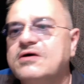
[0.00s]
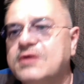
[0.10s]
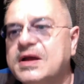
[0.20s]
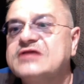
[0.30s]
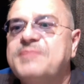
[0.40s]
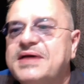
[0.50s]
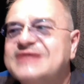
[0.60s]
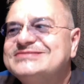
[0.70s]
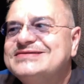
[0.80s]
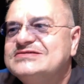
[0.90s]
Because they are
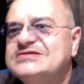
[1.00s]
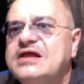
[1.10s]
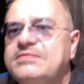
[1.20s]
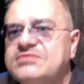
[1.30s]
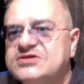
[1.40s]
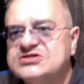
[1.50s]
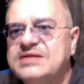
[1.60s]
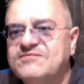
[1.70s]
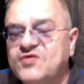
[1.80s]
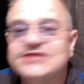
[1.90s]

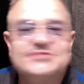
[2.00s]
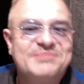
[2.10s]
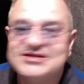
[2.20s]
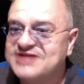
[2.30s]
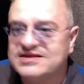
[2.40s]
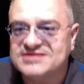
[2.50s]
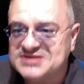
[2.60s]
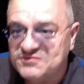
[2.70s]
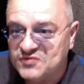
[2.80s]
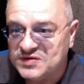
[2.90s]
essentially the same voice,
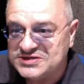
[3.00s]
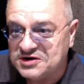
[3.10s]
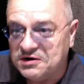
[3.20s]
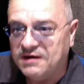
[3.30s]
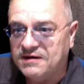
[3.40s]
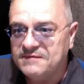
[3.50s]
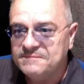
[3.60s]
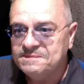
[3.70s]
but it's not the same voice at